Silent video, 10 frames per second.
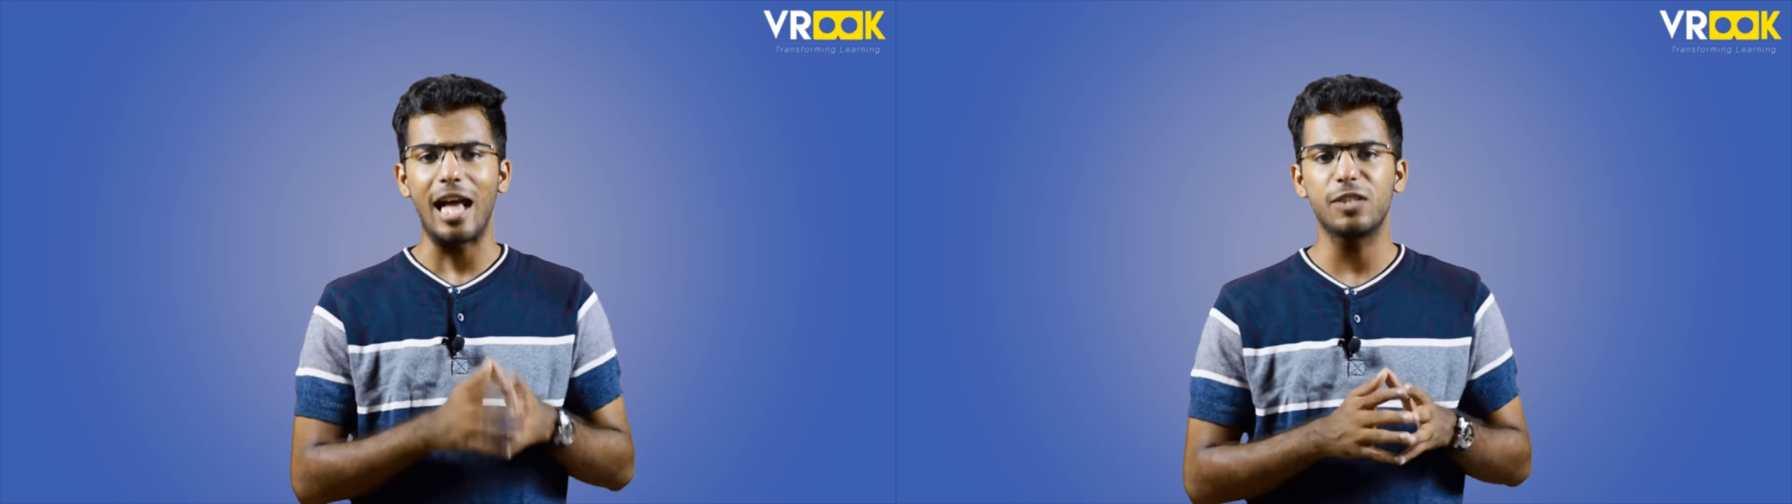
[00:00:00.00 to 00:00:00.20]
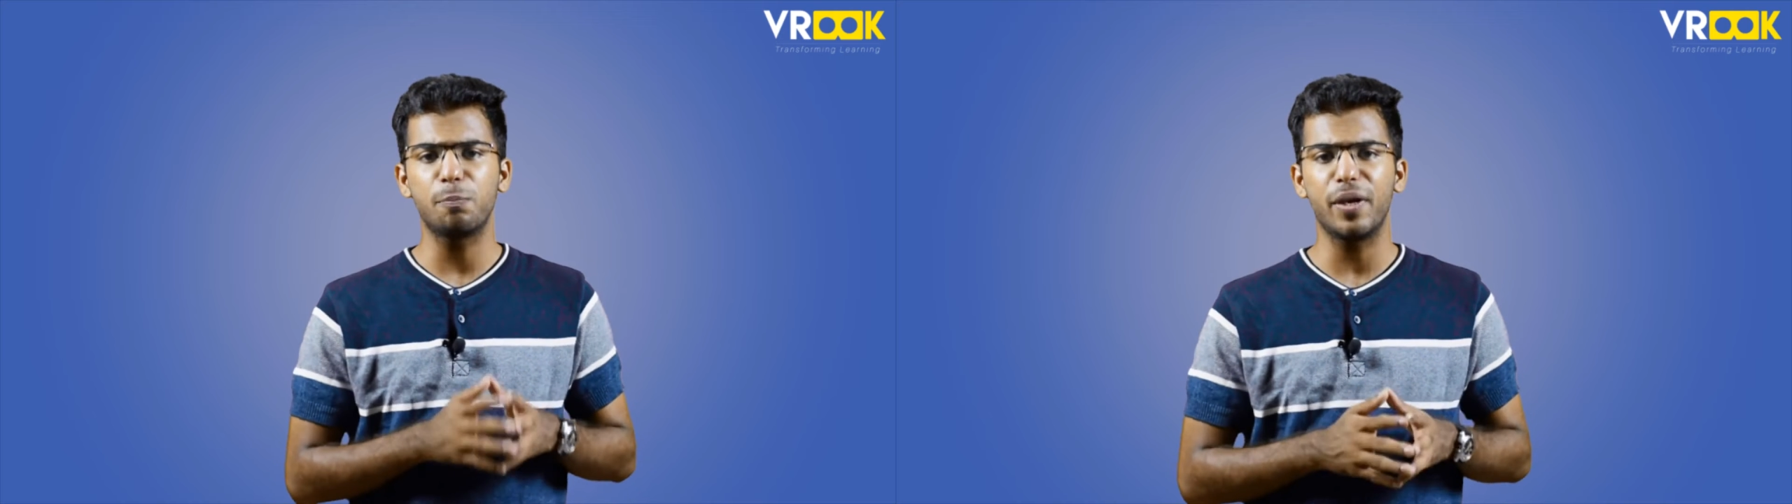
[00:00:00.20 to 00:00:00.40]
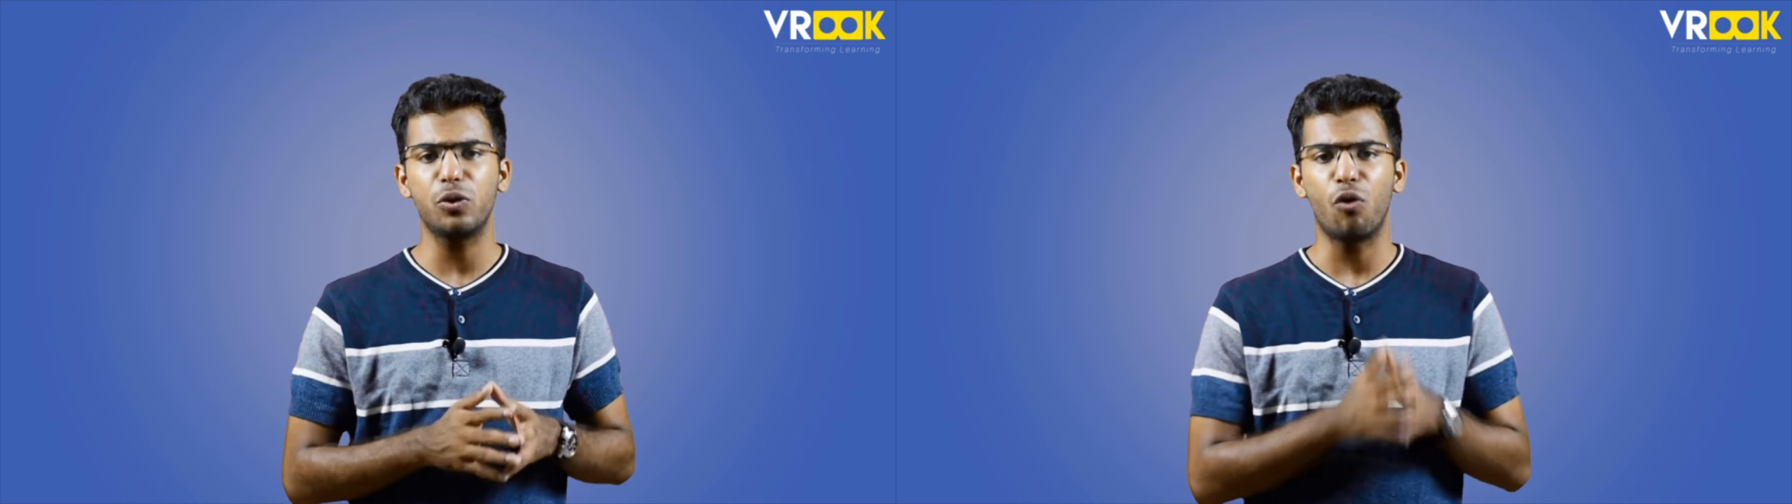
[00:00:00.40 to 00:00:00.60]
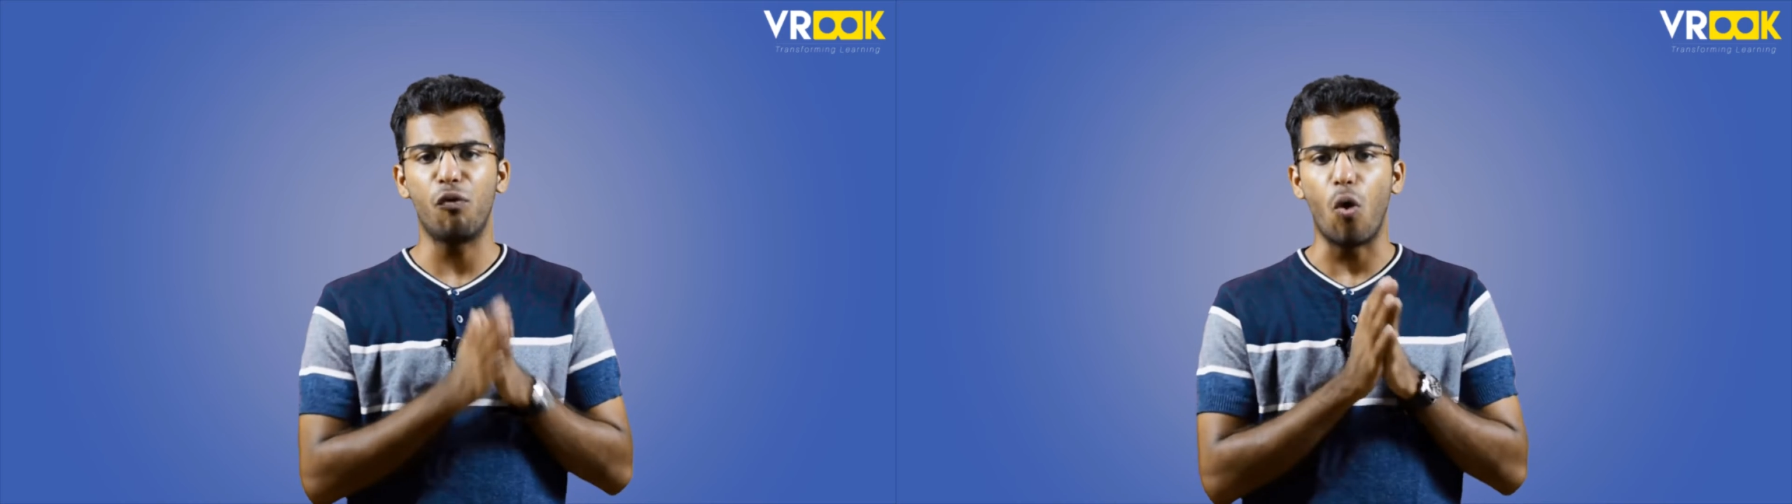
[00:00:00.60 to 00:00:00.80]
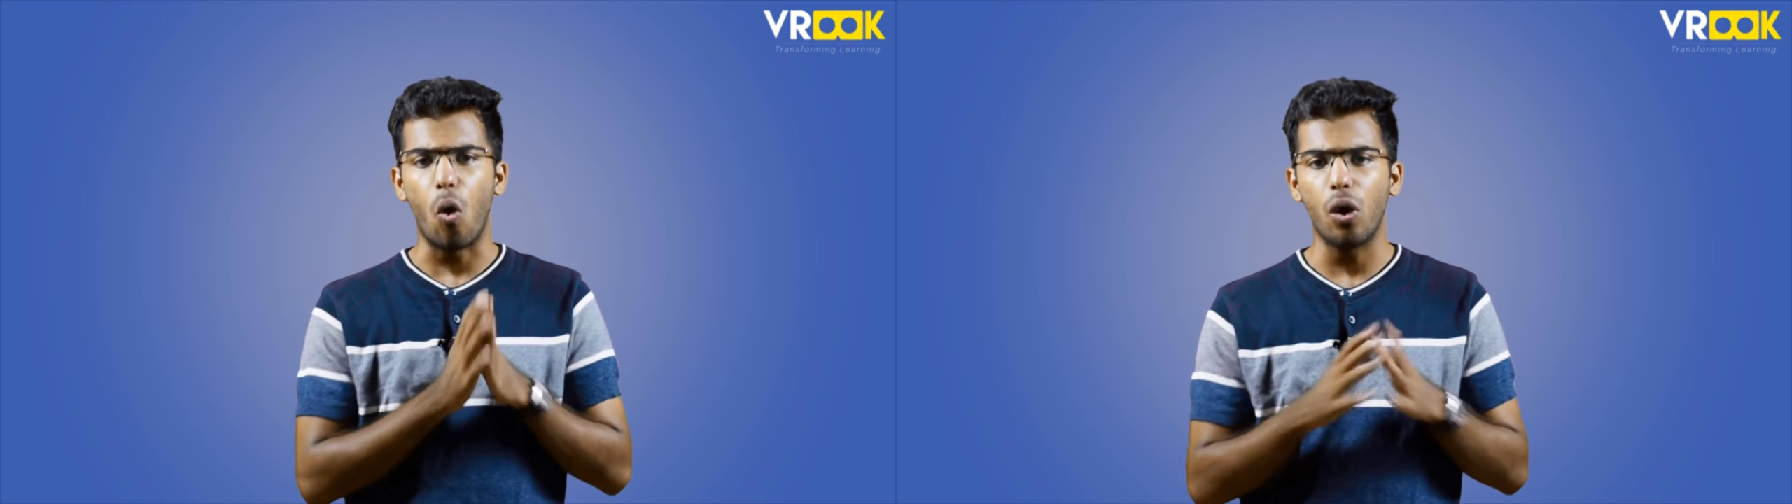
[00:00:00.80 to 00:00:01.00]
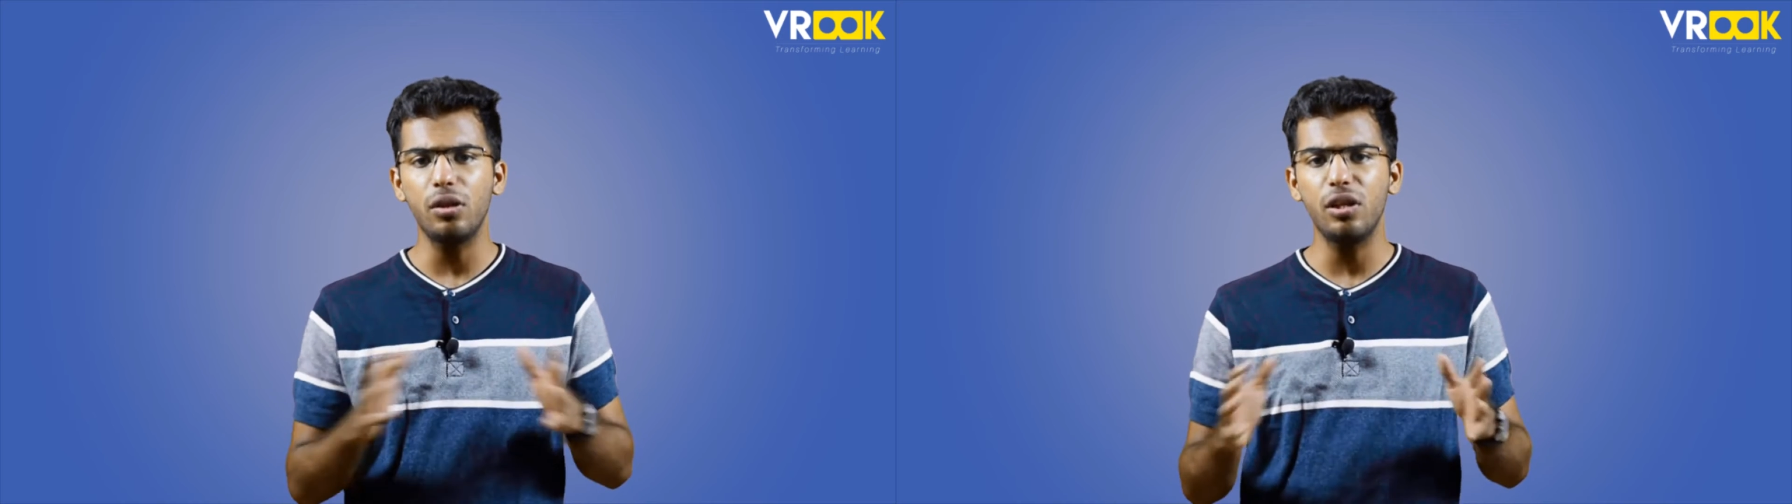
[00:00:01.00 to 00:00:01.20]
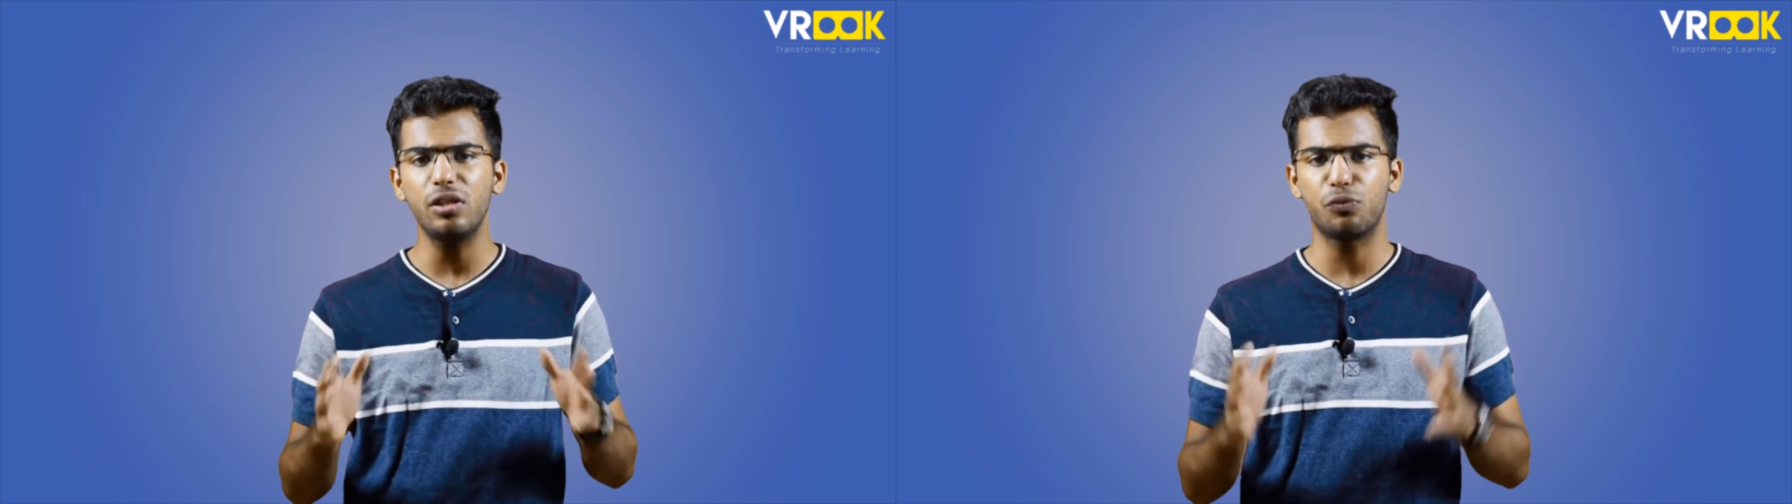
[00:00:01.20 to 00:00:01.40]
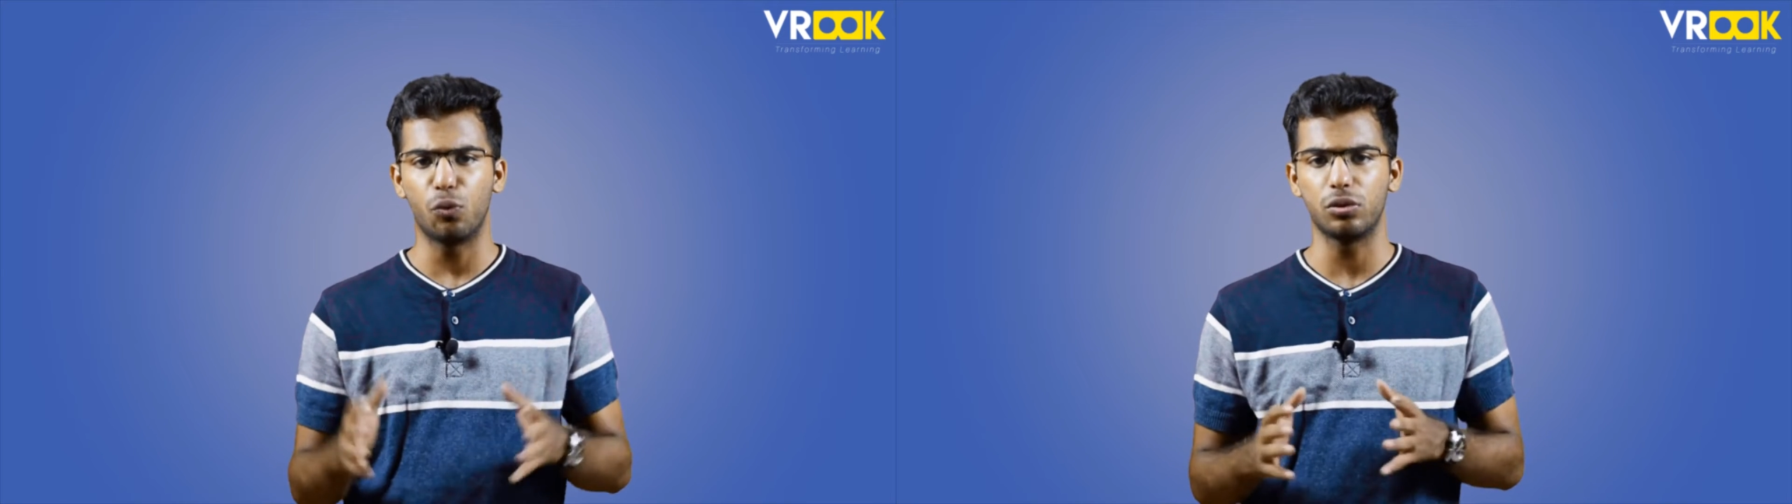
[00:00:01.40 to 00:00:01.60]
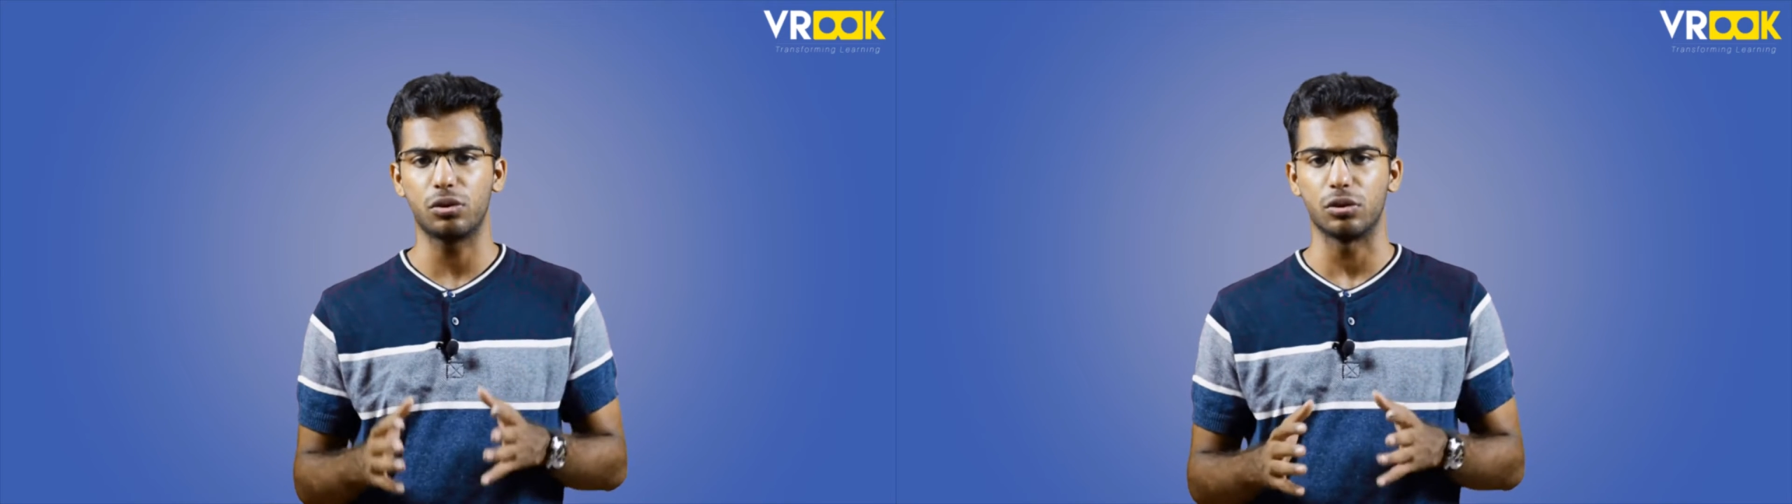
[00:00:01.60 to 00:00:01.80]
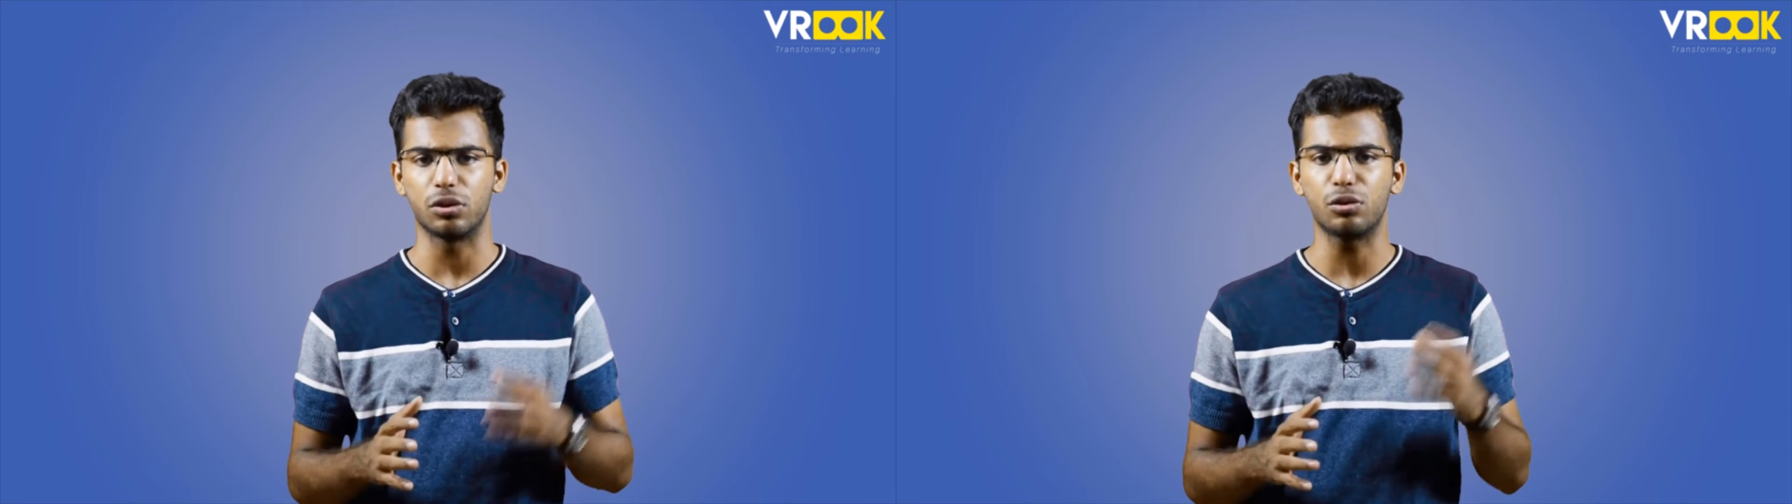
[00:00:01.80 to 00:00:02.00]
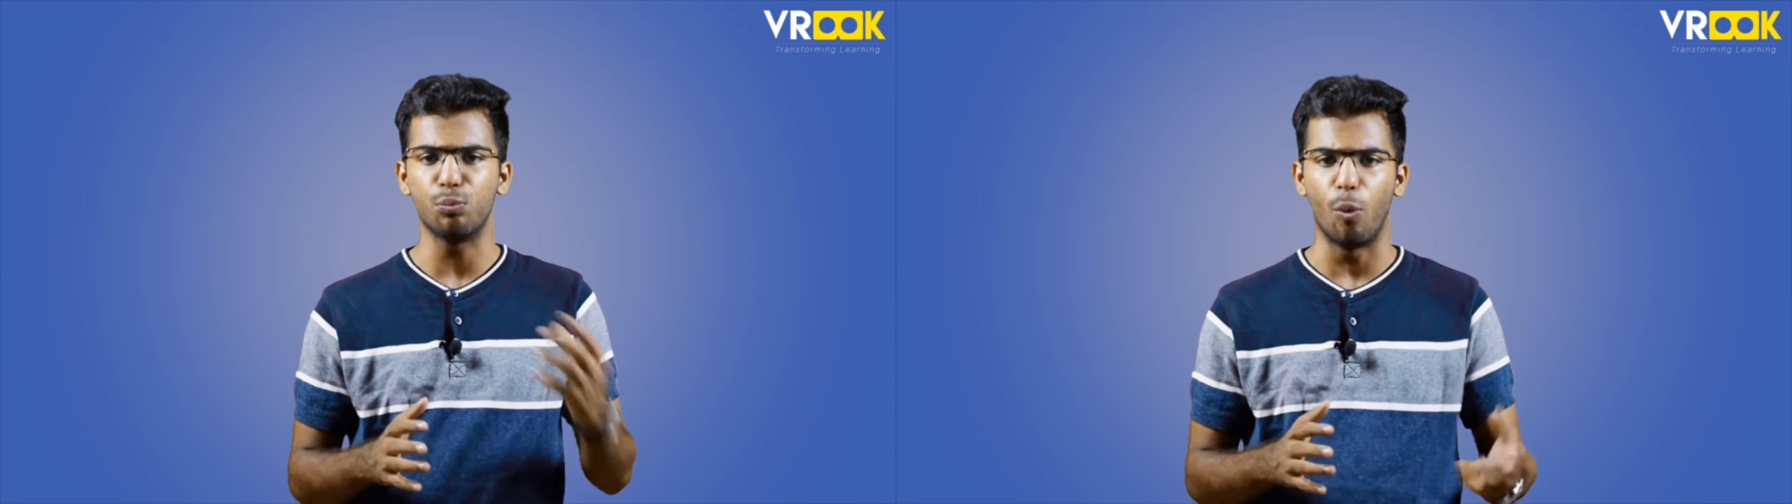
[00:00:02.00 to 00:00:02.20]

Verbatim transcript: aspect of all these forces,